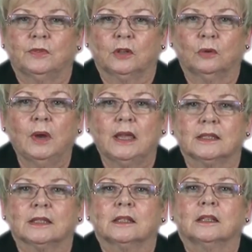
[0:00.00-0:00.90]
for the
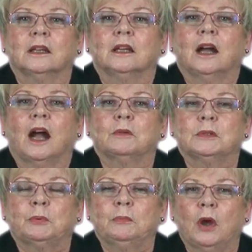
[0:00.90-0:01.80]
Quest, I
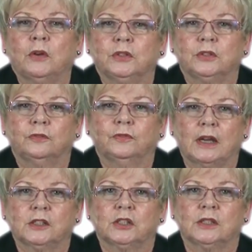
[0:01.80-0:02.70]
was promoted to
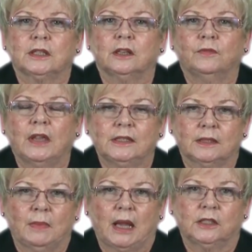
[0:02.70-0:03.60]
Functions and
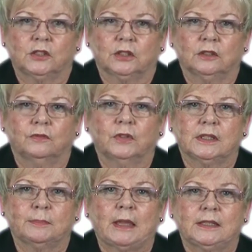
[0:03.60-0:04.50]
Events Manager for the
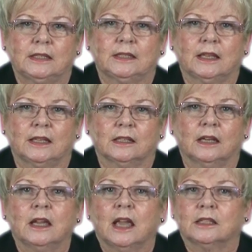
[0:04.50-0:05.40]
Spastic
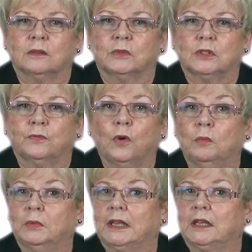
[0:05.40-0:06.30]
Centre, as it was
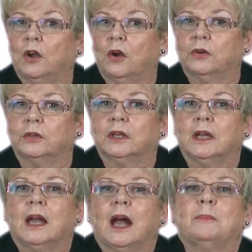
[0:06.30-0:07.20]
formerly known,
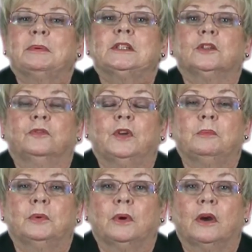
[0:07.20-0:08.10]
up until
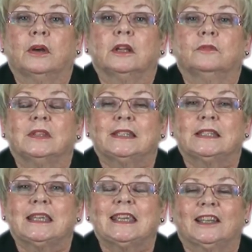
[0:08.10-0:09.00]
February of
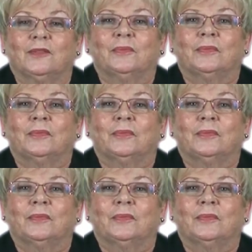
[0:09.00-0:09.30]
this year.